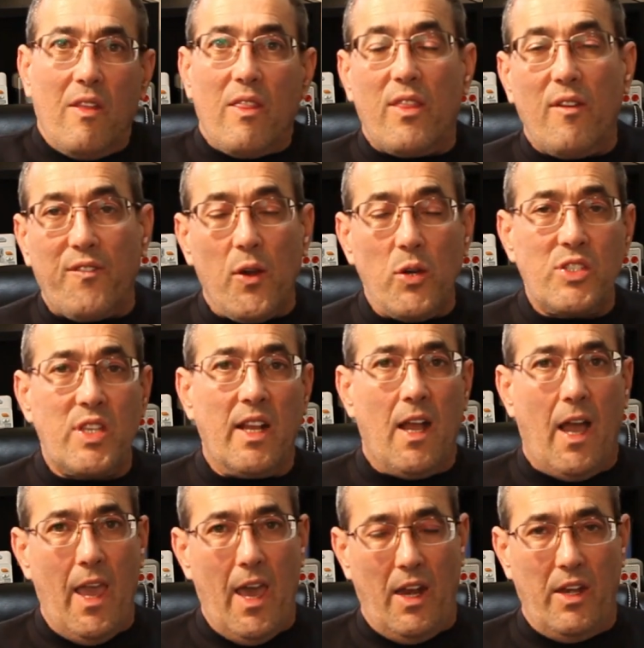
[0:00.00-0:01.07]
The first thing
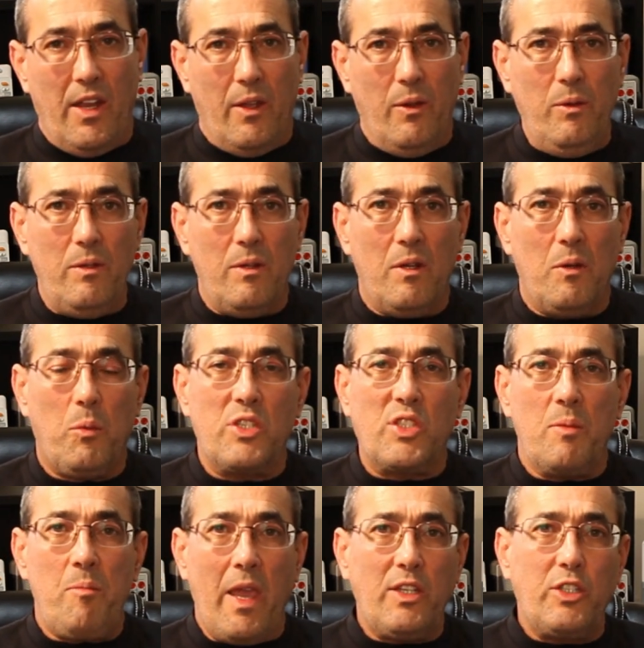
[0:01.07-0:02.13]
I had to do was
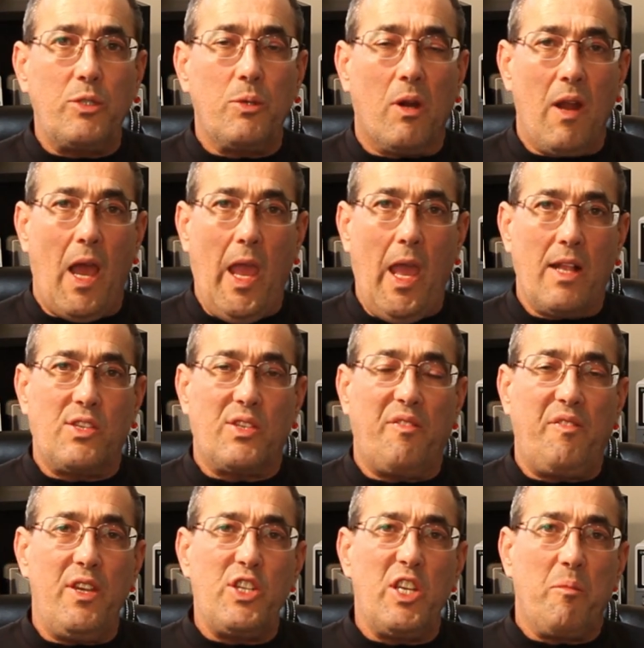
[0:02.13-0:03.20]
to make sure I had
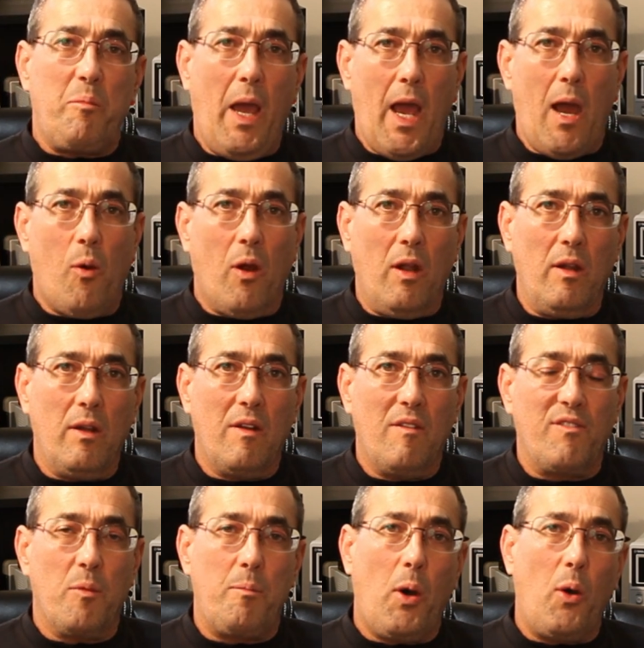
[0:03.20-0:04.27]
sufficient power
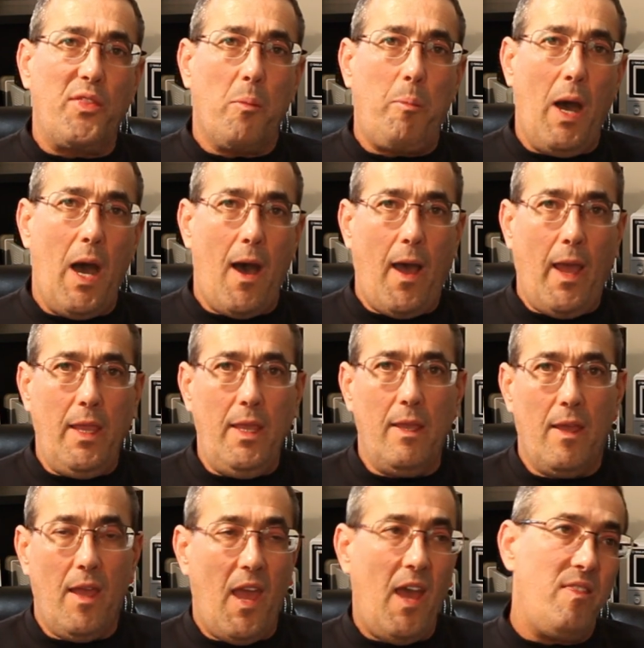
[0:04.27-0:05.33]
for both the Pi
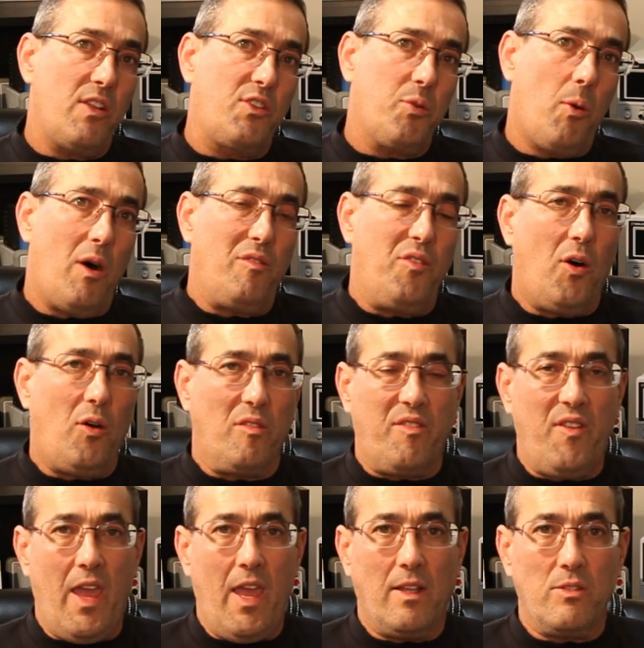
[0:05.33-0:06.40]
and the 12-volt
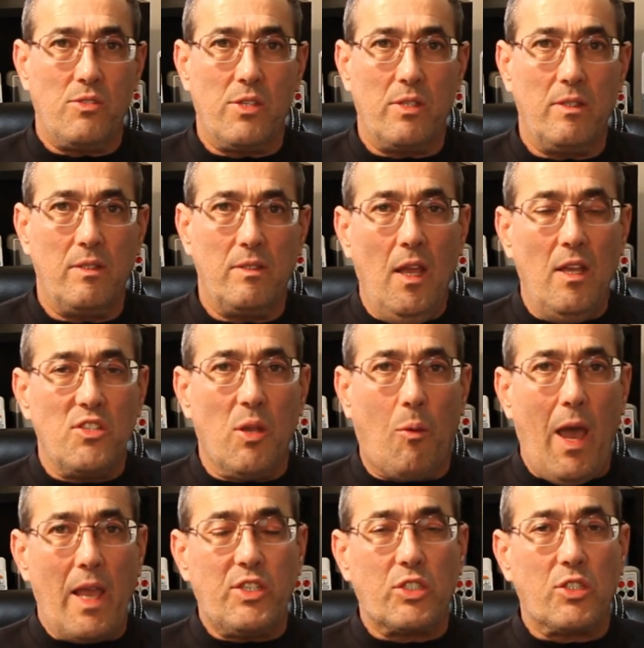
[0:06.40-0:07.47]
fans. So
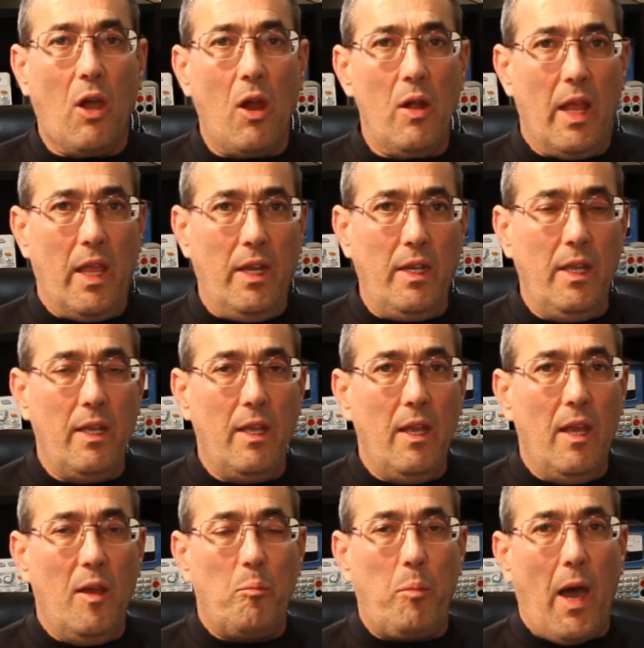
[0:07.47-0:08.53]
I started
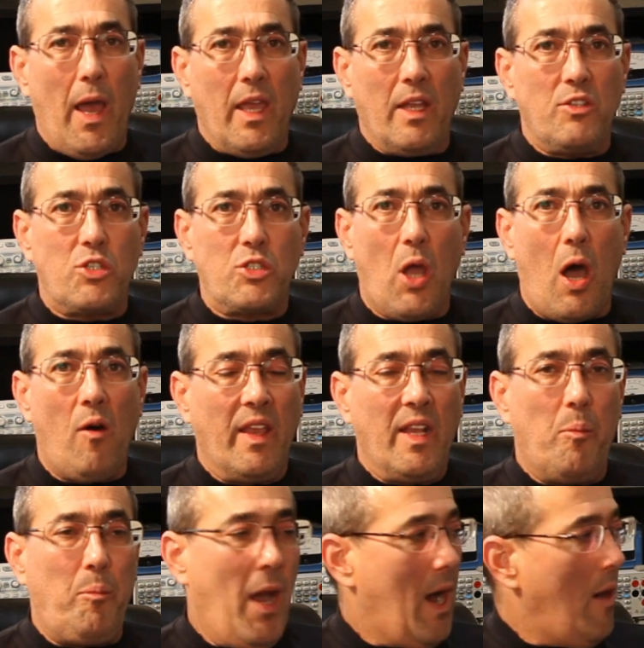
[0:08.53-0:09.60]
by installing
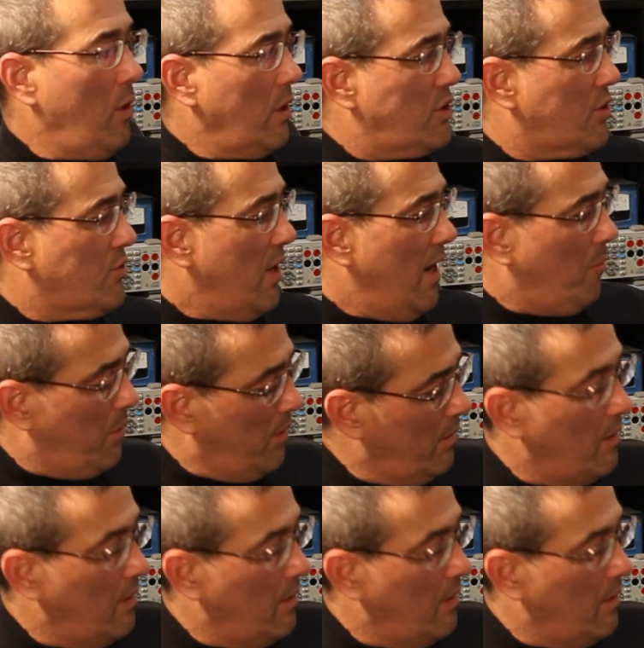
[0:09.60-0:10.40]
a power strip